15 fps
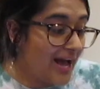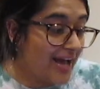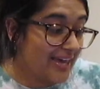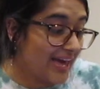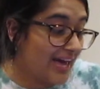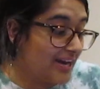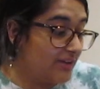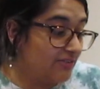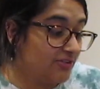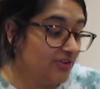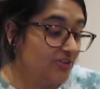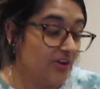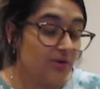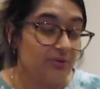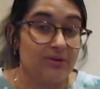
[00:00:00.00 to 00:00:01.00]
again, if you
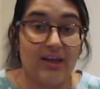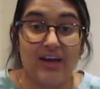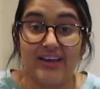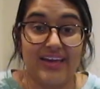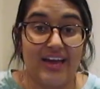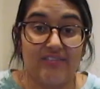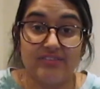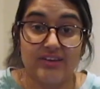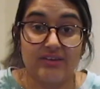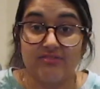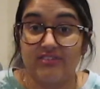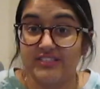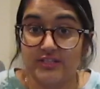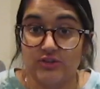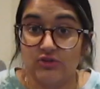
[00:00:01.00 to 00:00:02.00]
don't like having
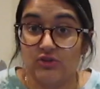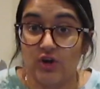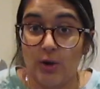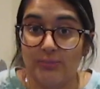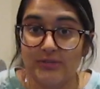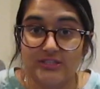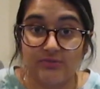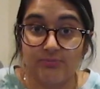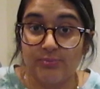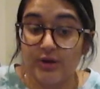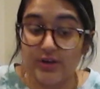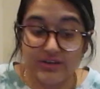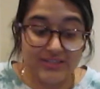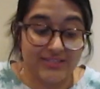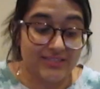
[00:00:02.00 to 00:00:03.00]
physical copies of
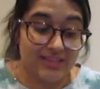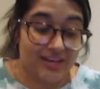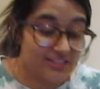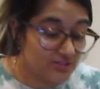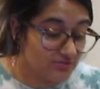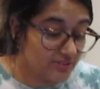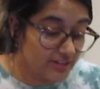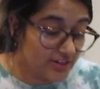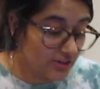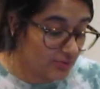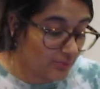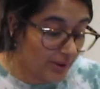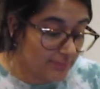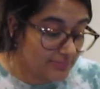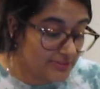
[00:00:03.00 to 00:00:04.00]
books, that's a really good
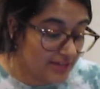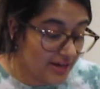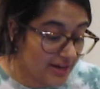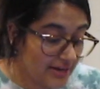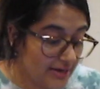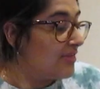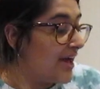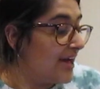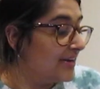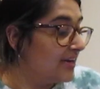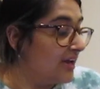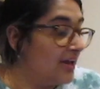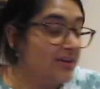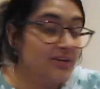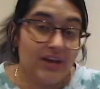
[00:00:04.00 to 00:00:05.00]
website. Then
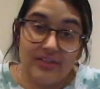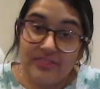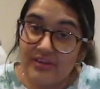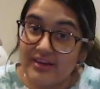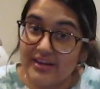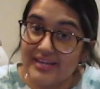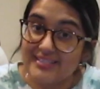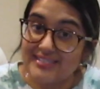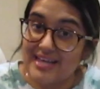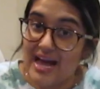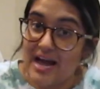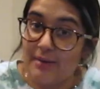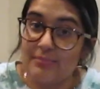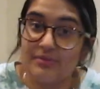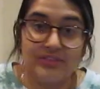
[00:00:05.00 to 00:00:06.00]
another
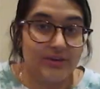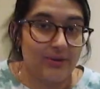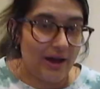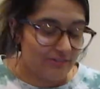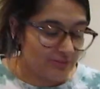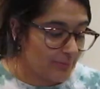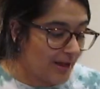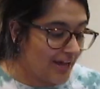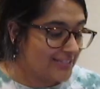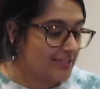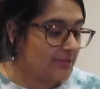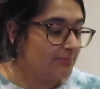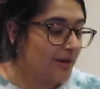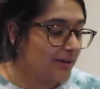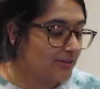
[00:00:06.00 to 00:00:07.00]
exam that you have to pass
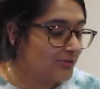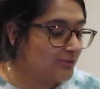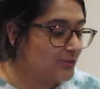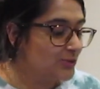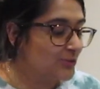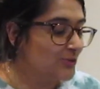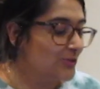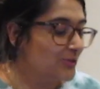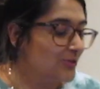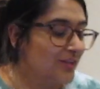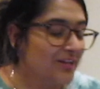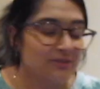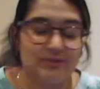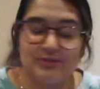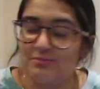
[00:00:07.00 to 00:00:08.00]
in medical school,
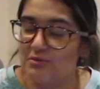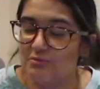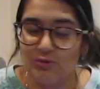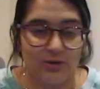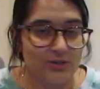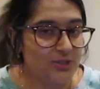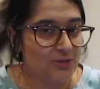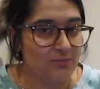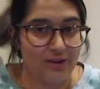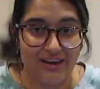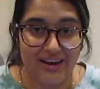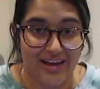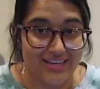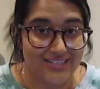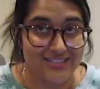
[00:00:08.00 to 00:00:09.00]
if you've been watching my
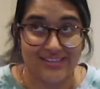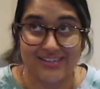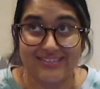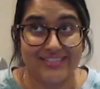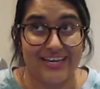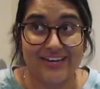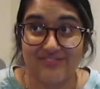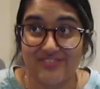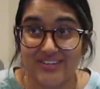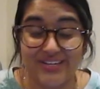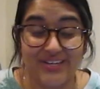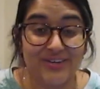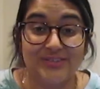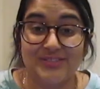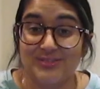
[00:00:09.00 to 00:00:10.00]
last like 10
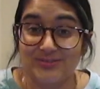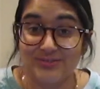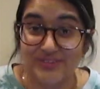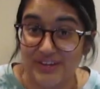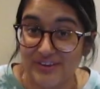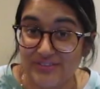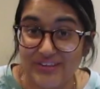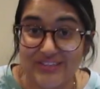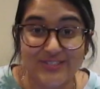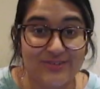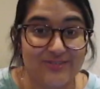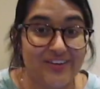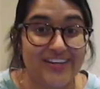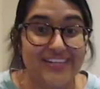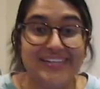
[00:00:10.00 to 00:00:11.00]
videos, you'll know this
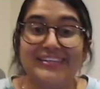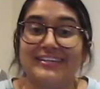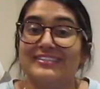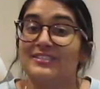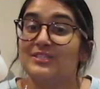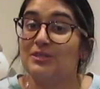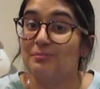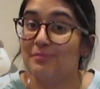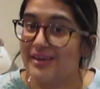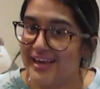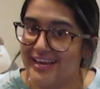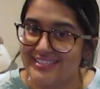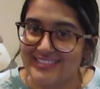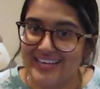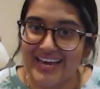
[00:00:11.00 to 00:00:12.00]
already. It's the
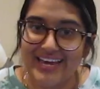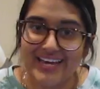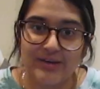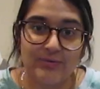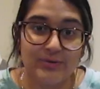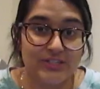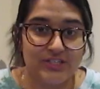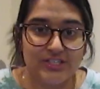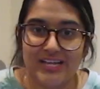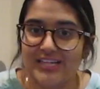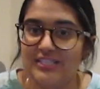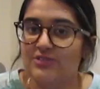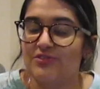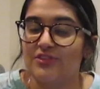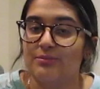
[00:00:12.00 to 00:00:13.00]
PSA, which
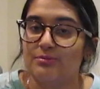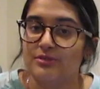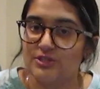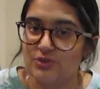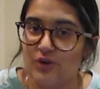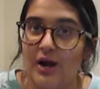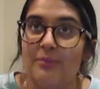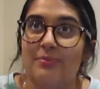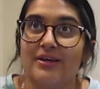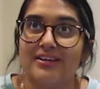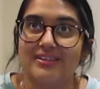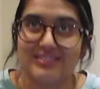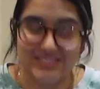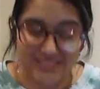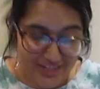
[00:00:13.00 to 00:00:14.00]
stands for the Prescribing
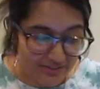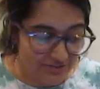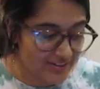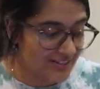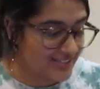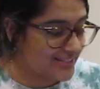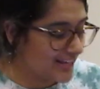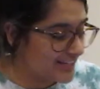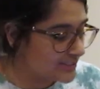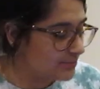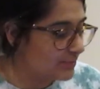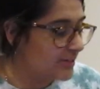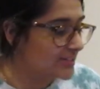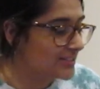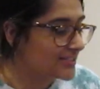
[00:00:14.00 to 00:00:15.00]
Safety
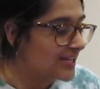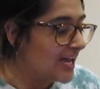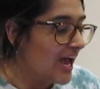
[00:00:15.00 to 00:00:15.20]
Assessment.